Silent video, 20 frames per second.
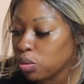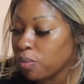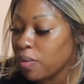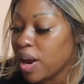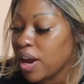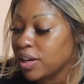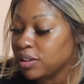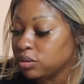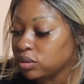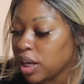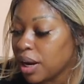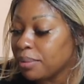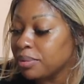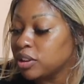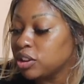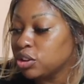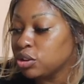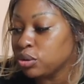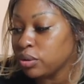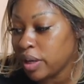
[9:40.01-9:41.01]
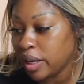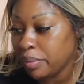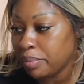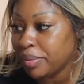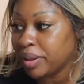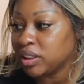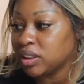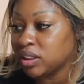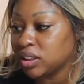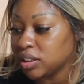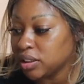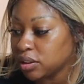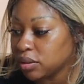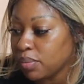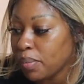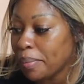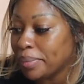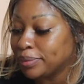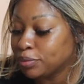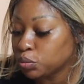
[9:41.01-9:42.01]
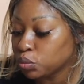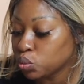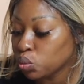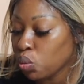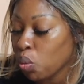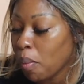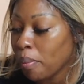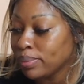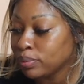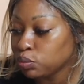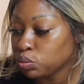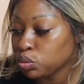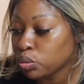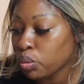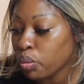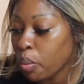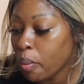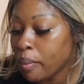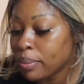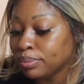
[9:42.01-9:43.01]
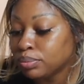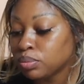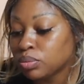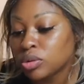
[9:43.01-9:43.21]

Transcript: Rand, that was great mixing. Mm-hmm.